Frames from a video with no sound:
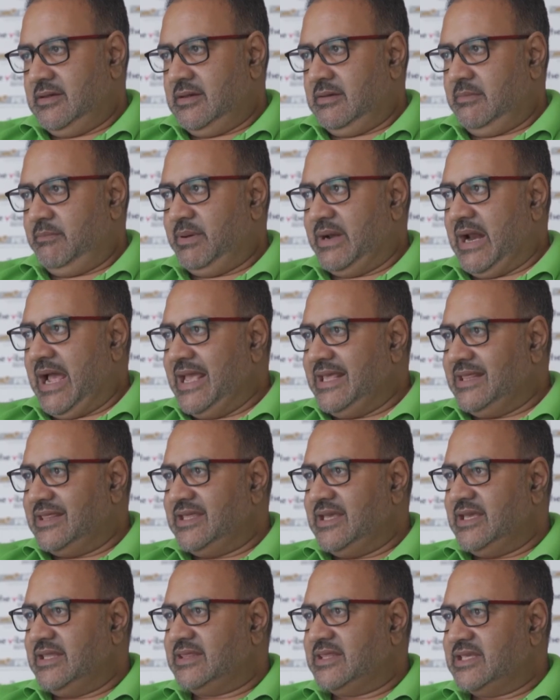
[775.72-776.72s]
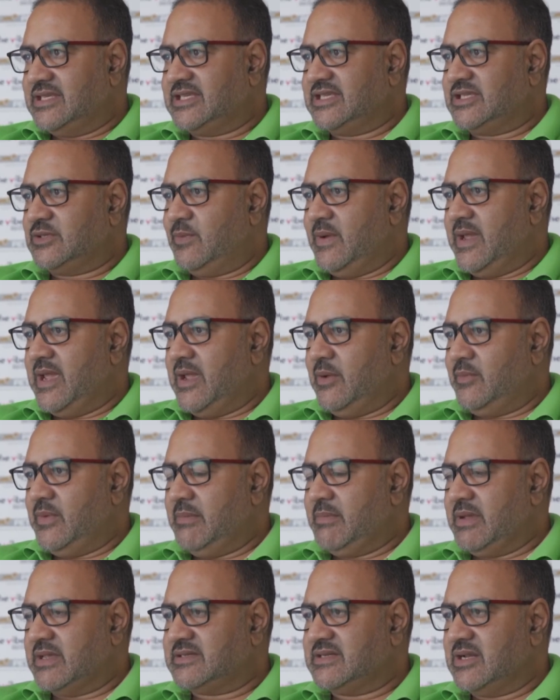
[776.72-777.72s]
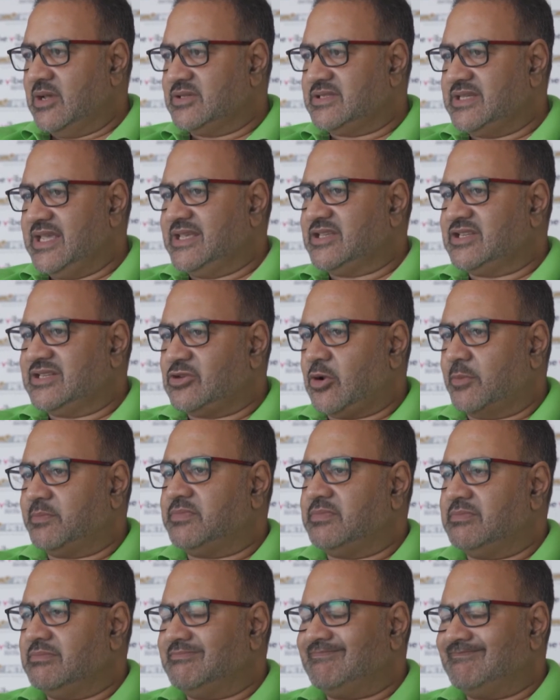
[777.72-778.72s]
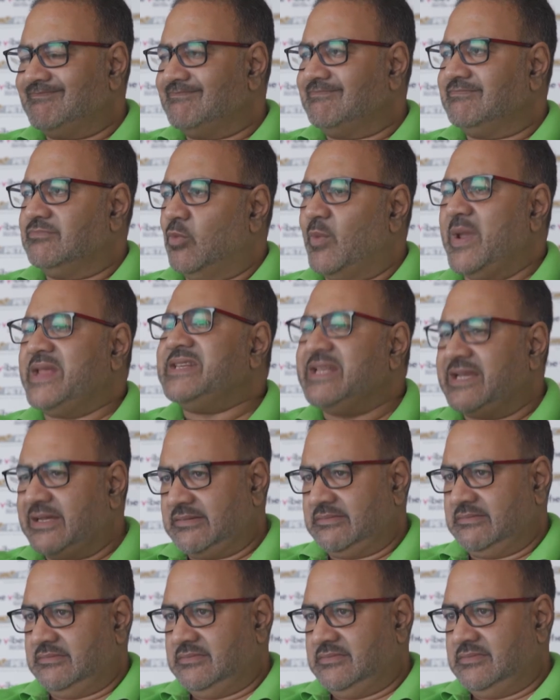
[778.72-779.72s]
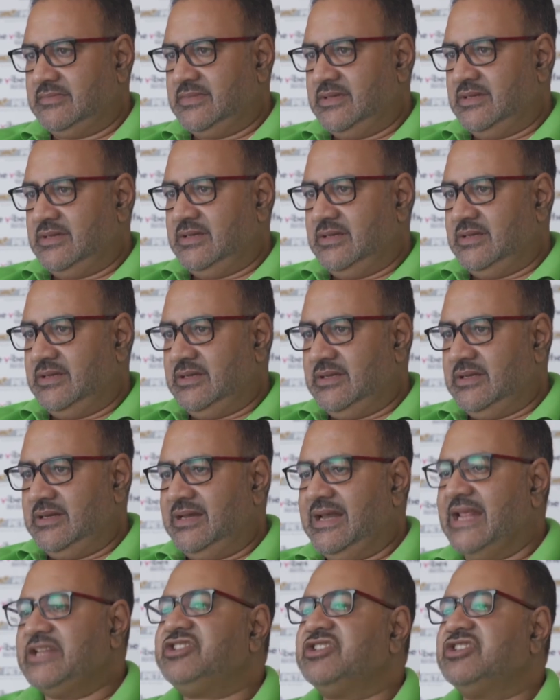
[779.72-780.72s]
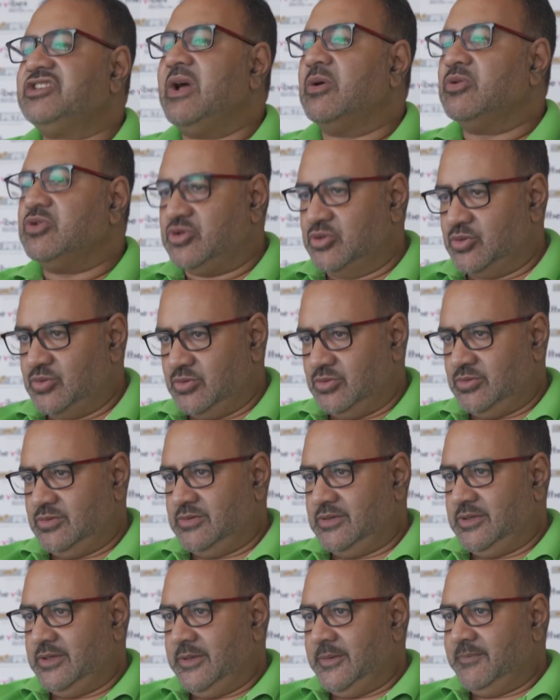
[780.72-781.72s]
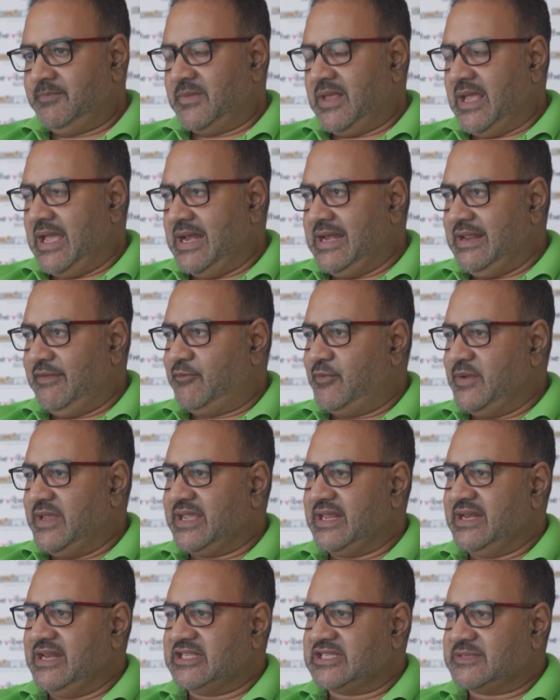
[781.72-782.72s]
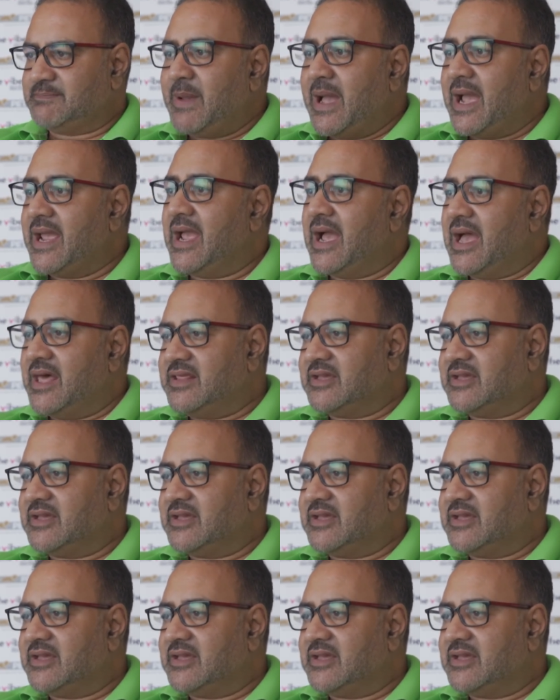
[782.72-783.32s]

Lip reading: But I think this is where we must now say, stop waiting. Let's just now do. And if we can inspire other